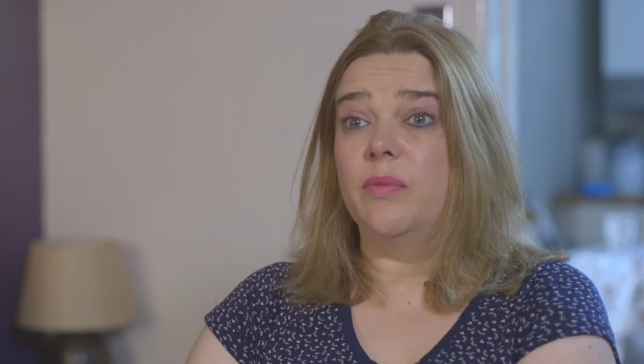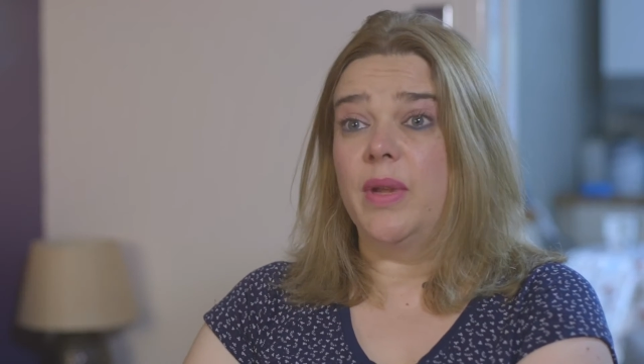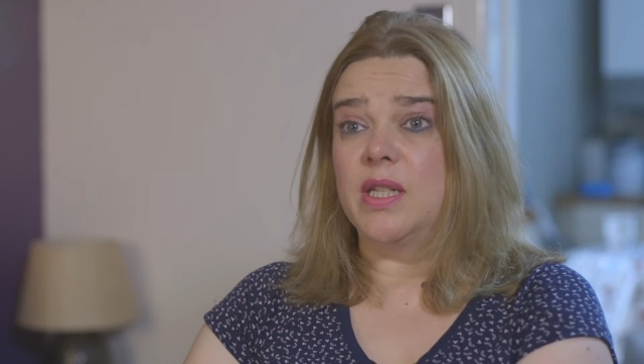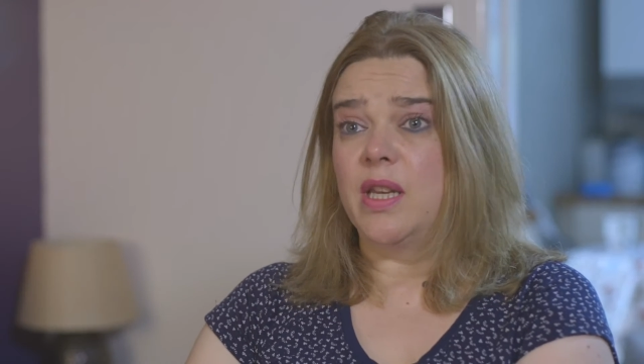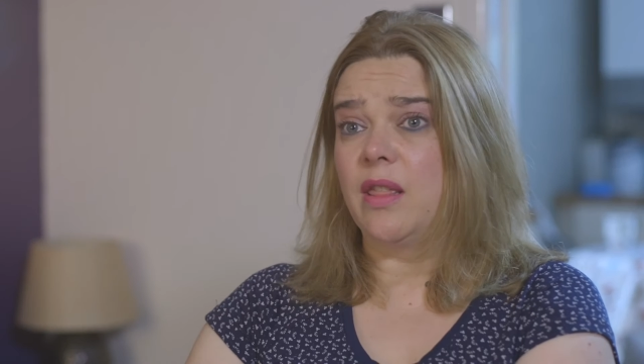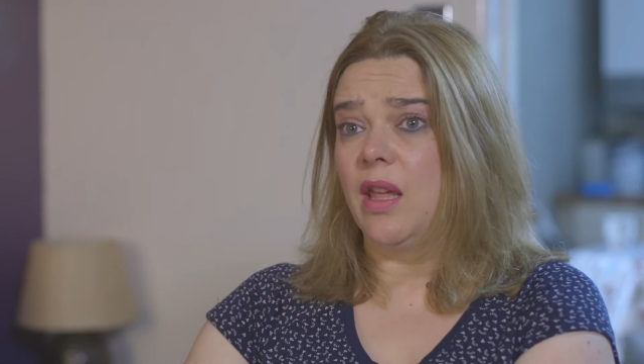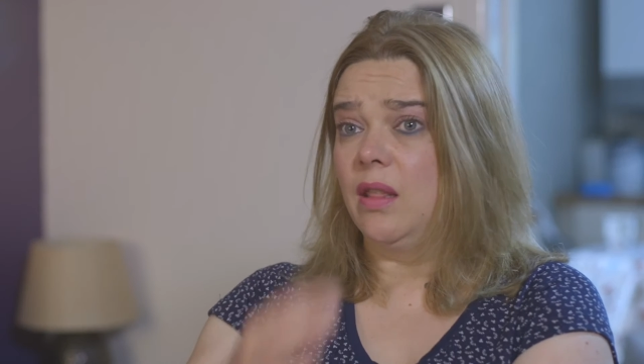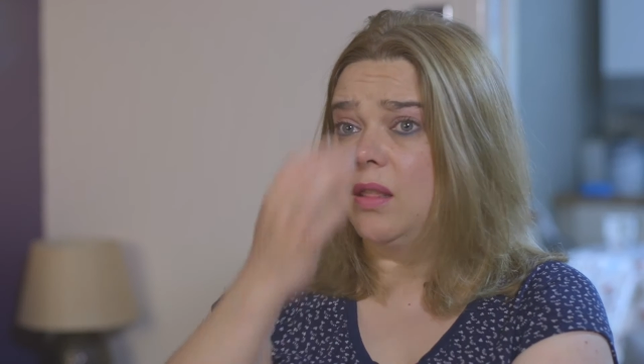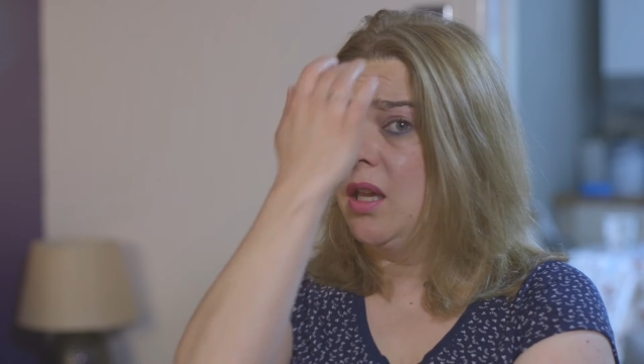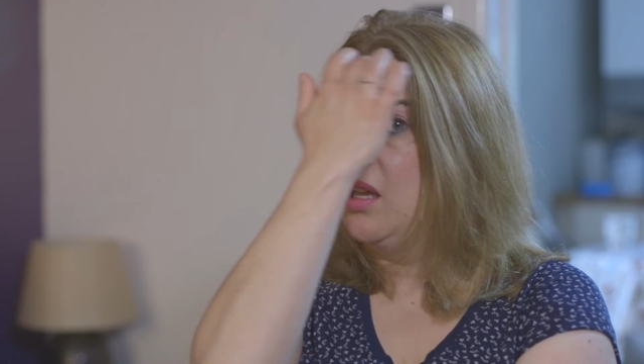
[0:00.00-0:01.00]
You immediately
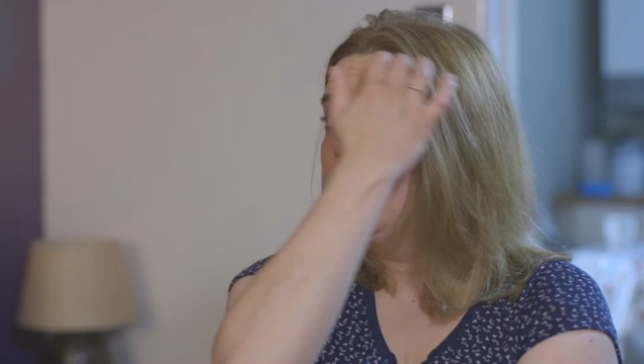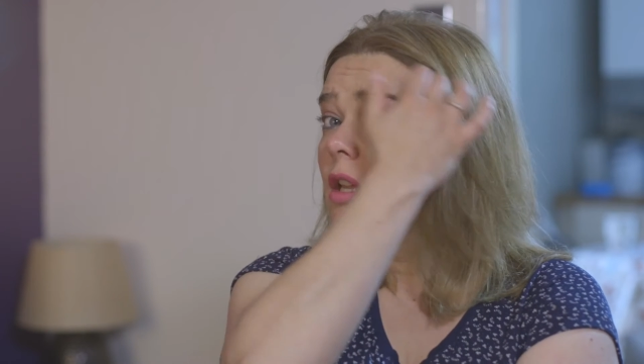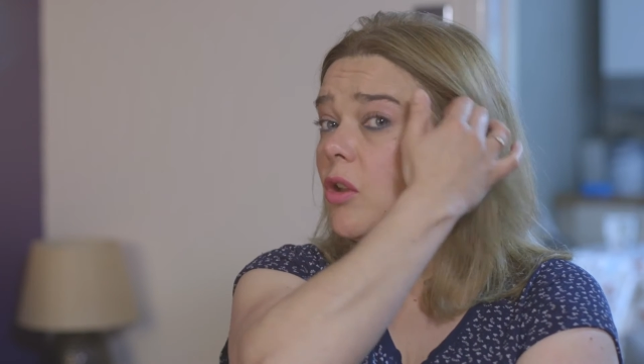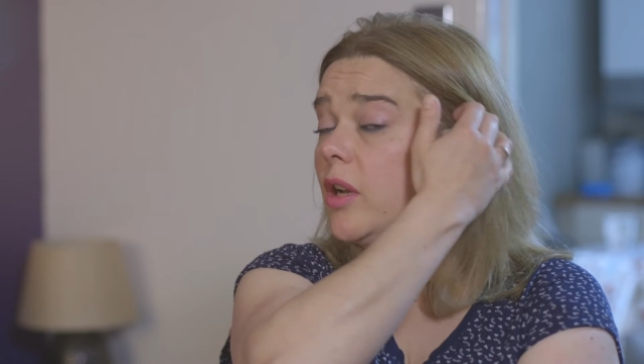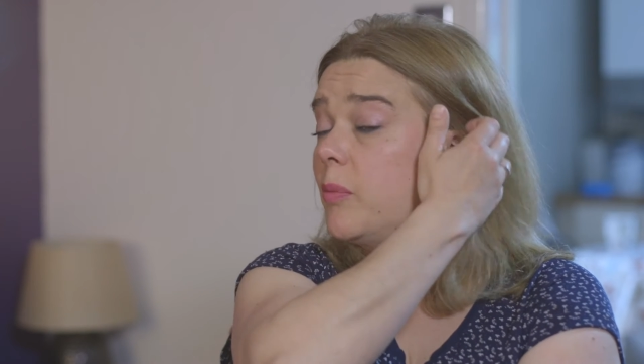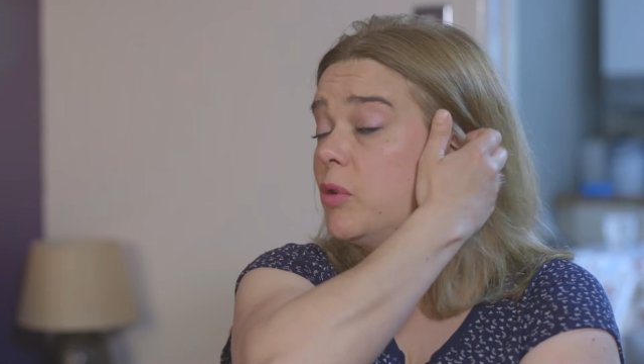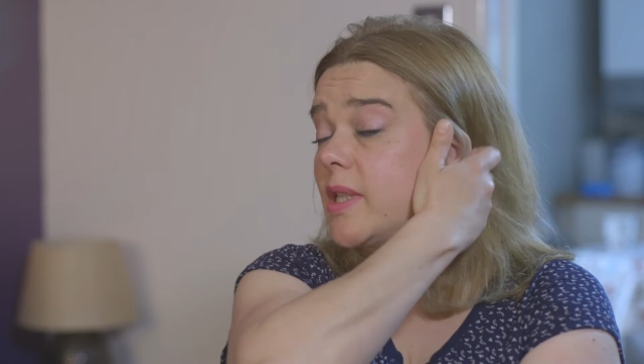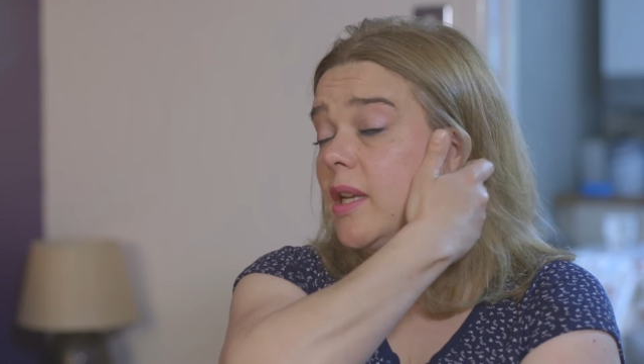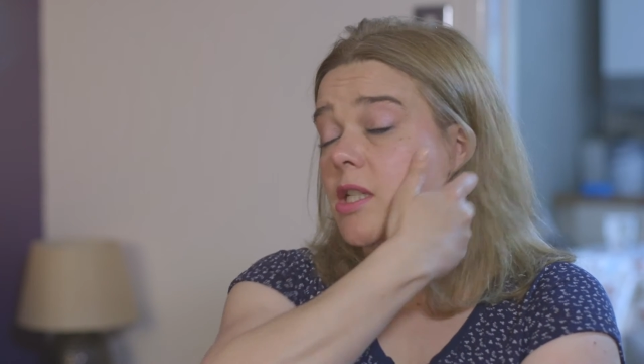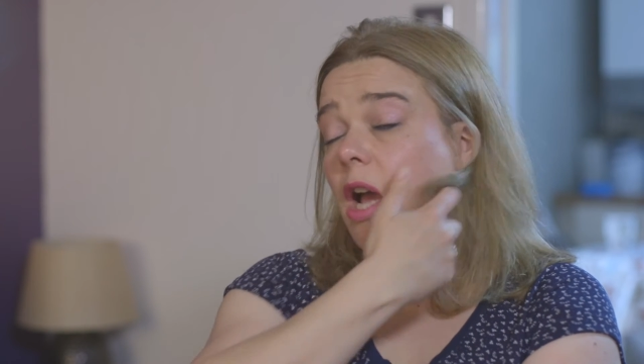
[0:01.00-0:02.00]
think that your little
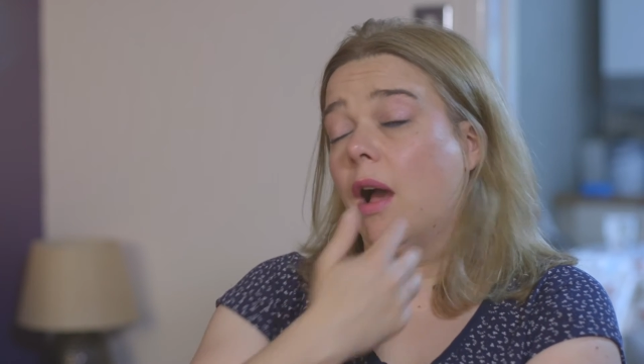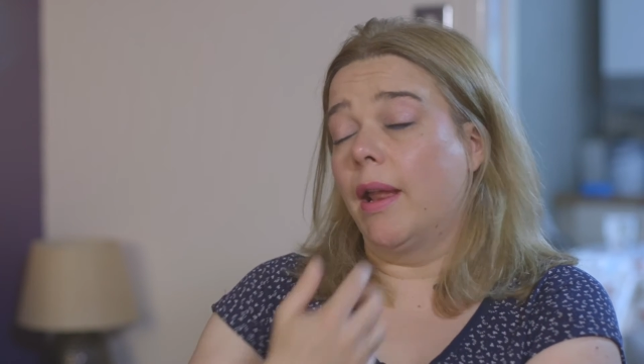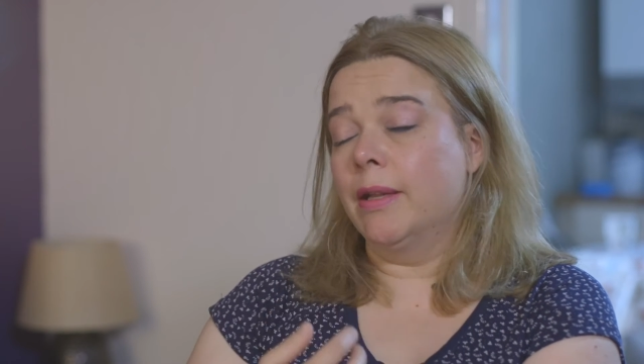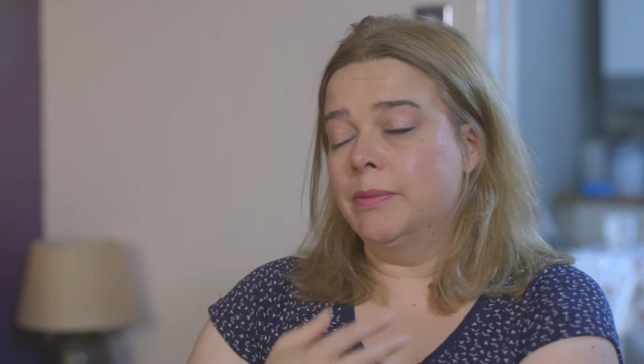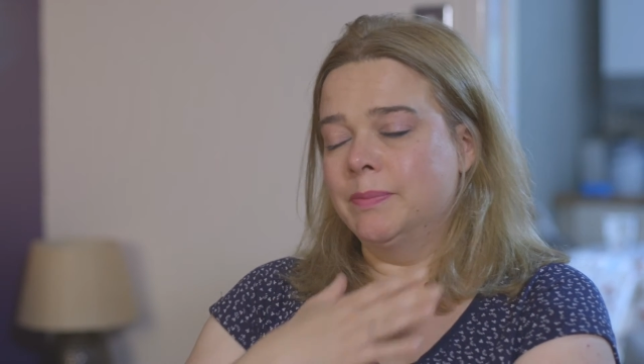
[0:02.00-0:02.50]
boy's going to die.